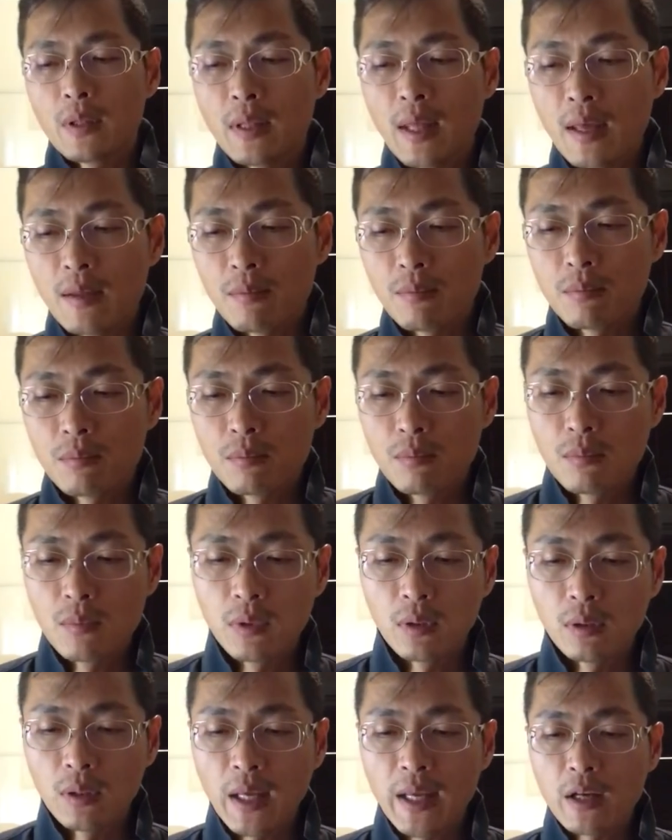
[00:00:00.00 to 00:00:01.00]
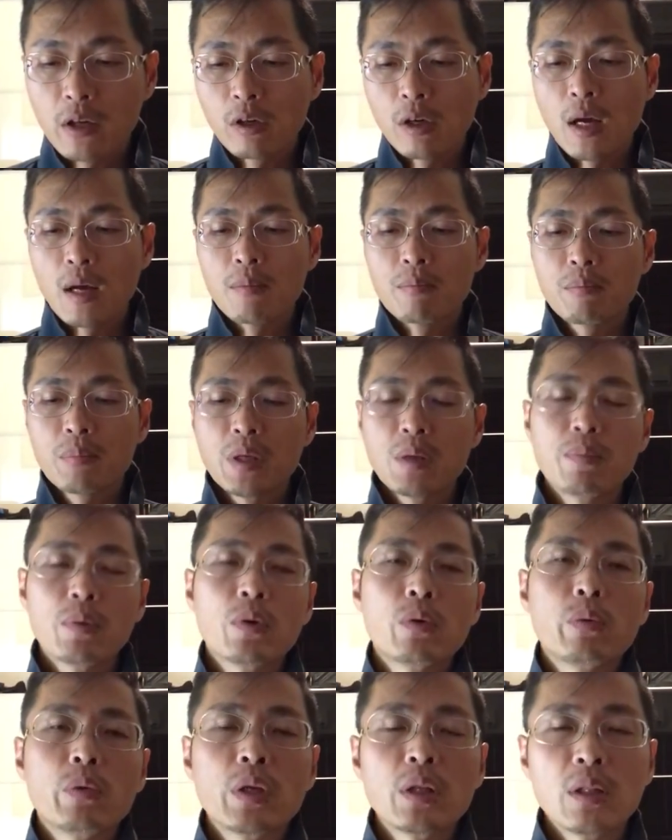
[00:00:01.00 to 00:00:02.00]
then later on,
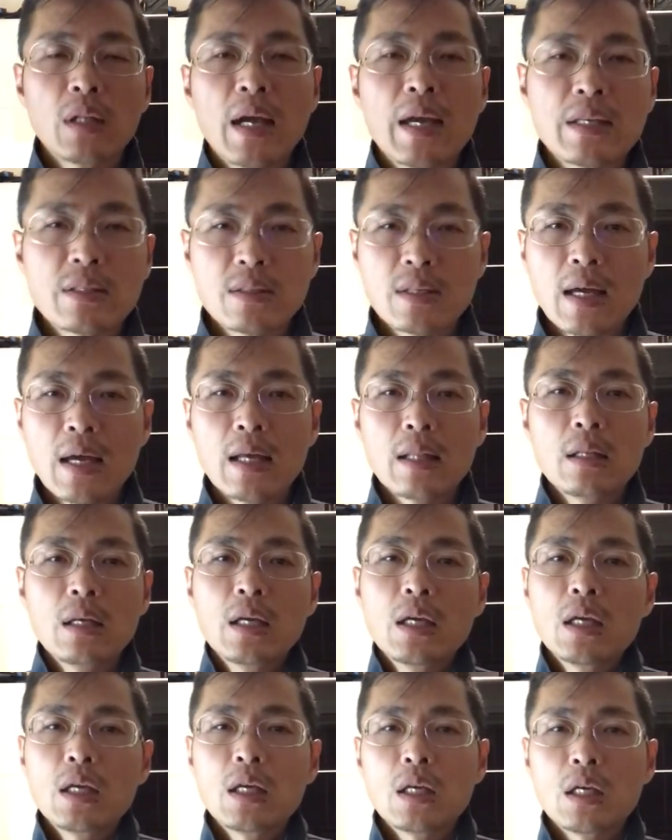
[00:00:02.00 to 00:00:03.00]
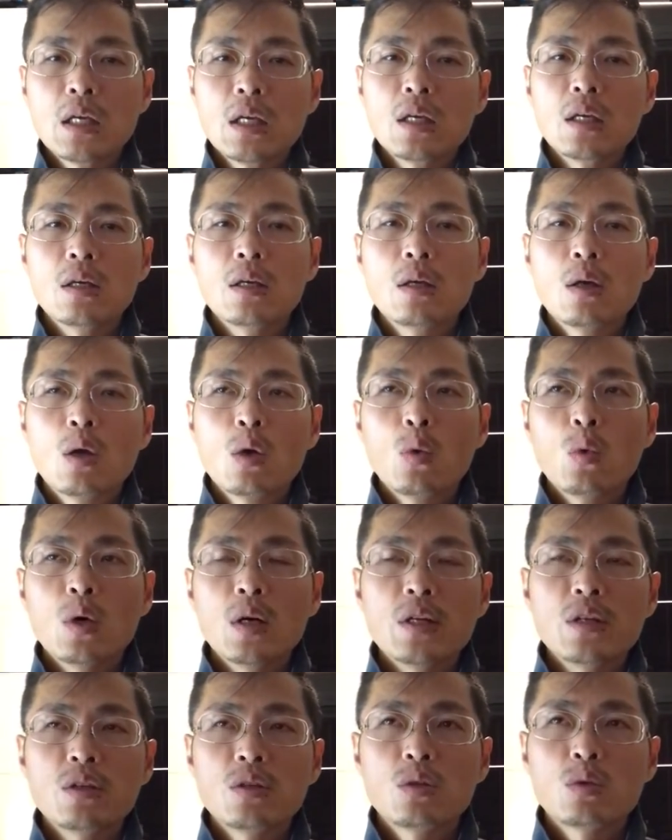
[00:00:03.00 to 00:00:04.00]
people realized that he
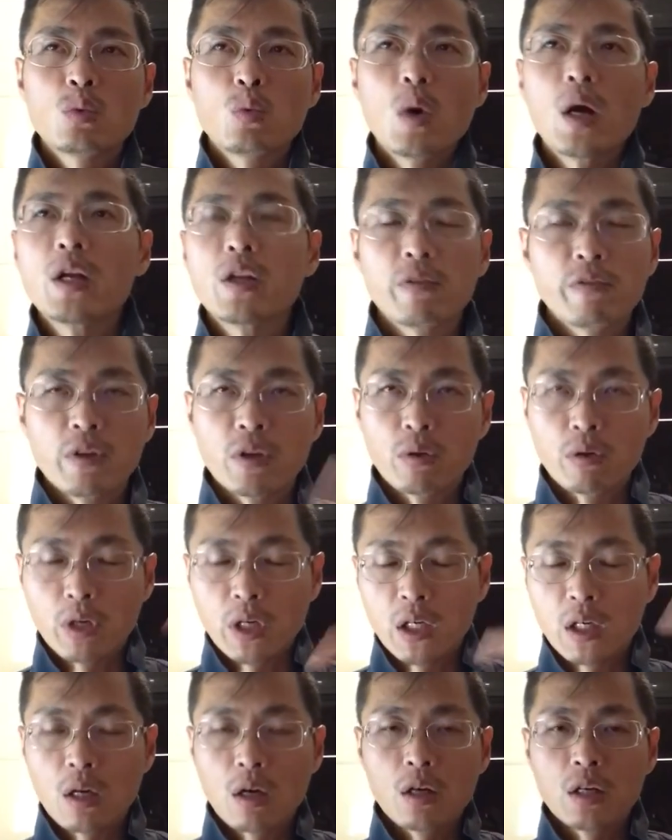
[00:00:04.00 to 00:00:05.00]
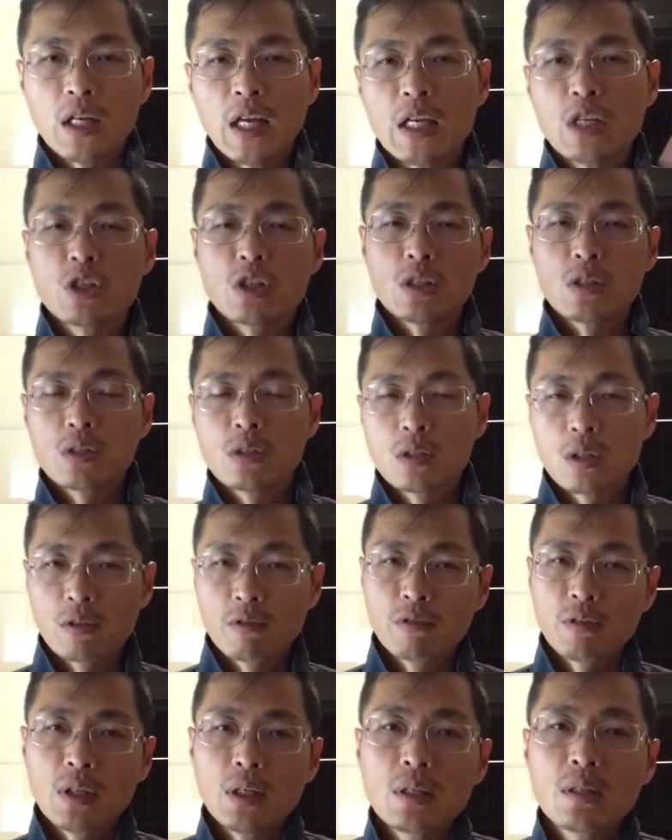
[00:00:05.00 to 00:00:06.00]
was one of the reincarnations
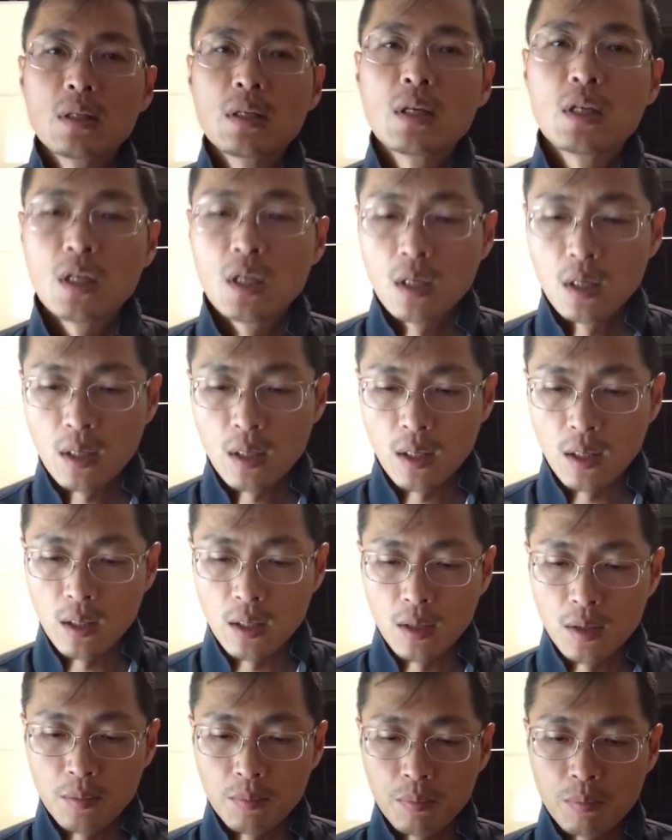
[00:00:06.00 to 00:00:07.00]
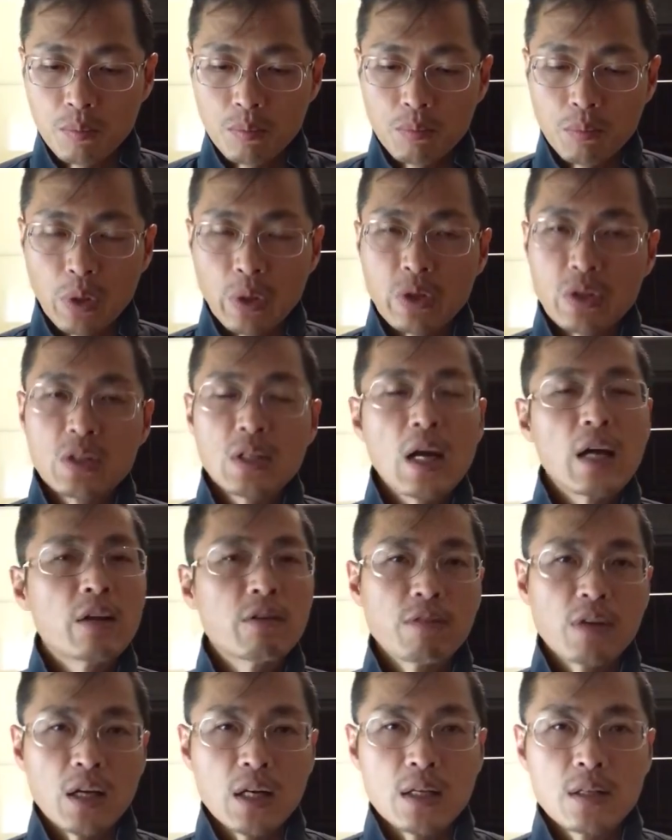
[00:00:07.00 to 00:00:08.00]
of
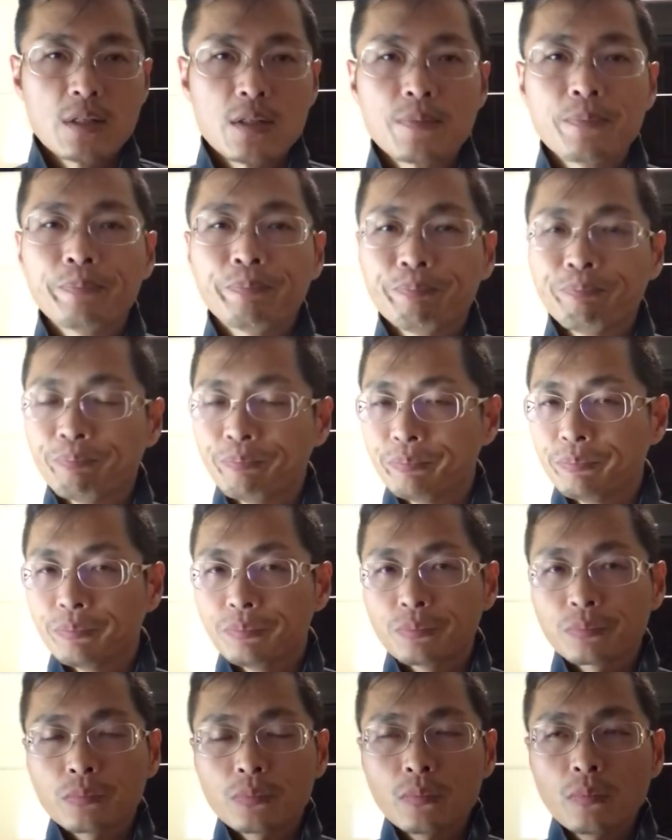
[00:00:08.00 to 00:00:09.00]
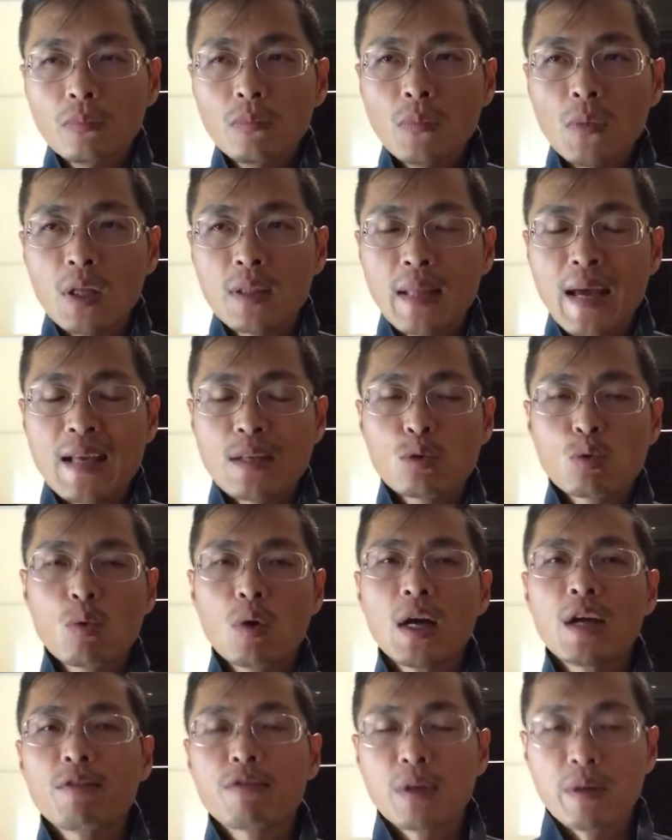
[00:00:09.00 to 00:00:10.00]
Bodhisattvas. That's
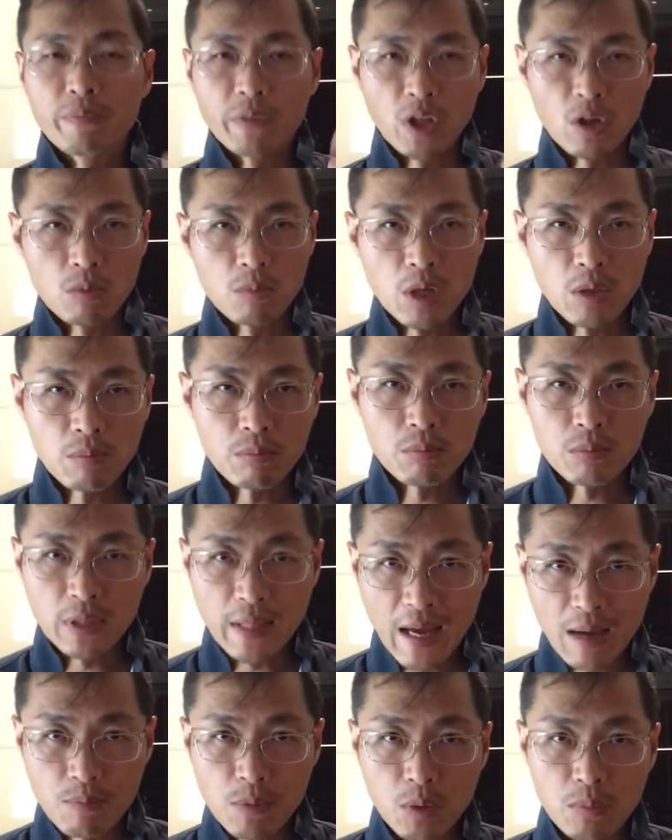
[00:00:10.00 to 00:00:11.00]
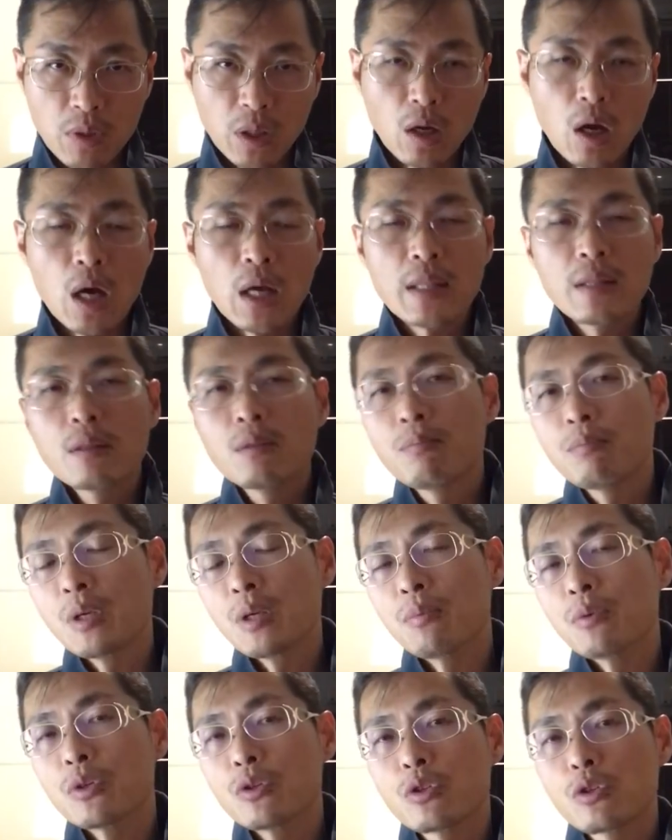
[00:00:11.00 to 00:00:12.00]
why from that moment on,
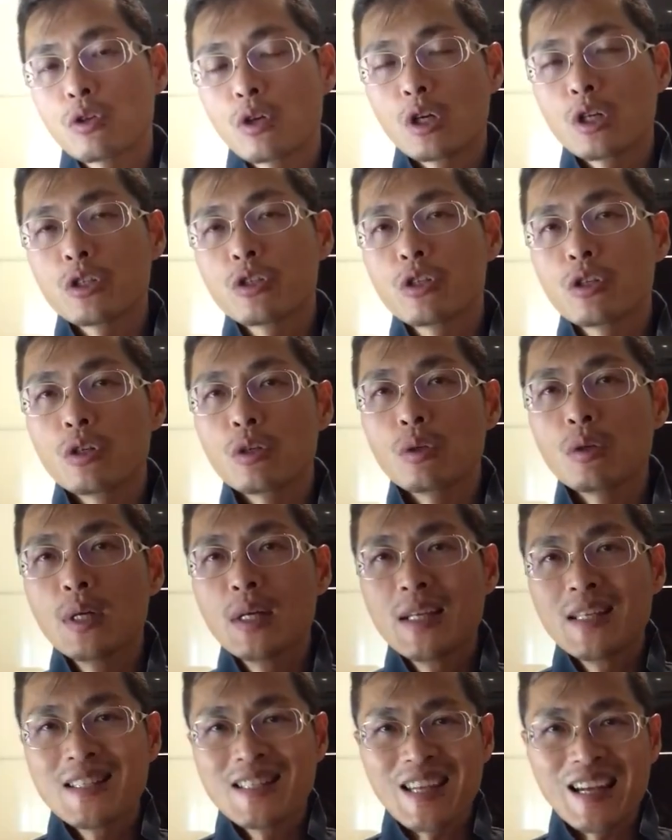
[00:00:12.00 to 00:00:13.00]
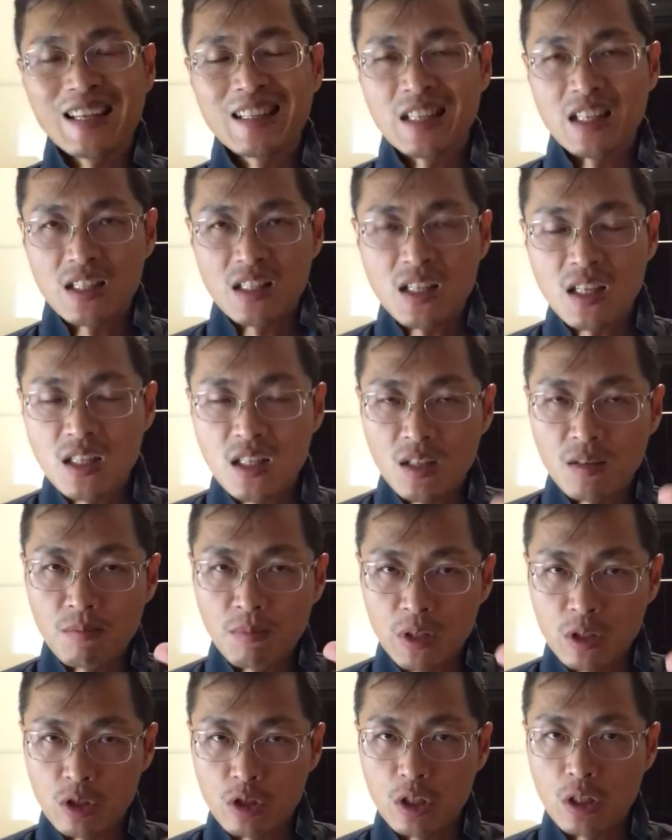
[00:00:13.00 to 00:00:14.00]
people start to take this
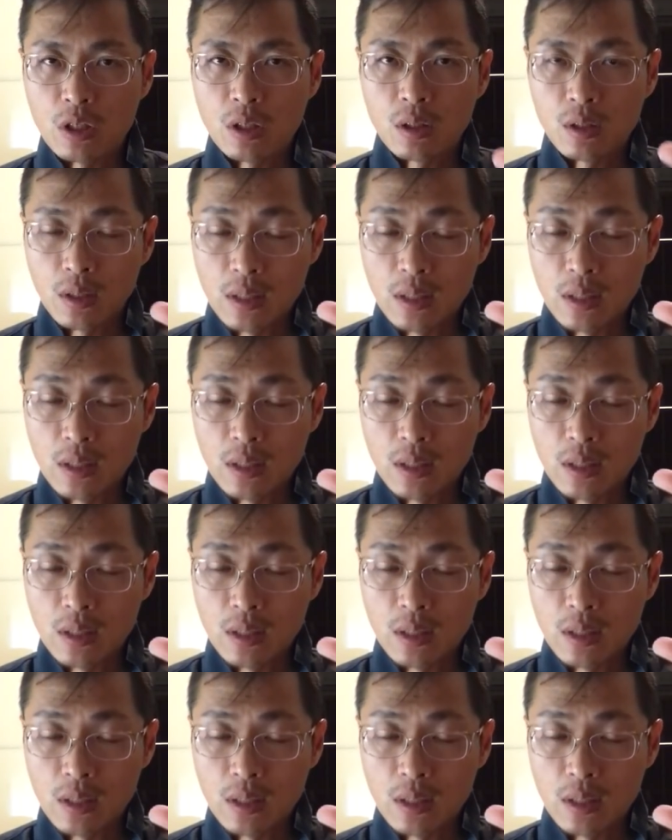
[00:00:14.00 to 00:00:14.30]
image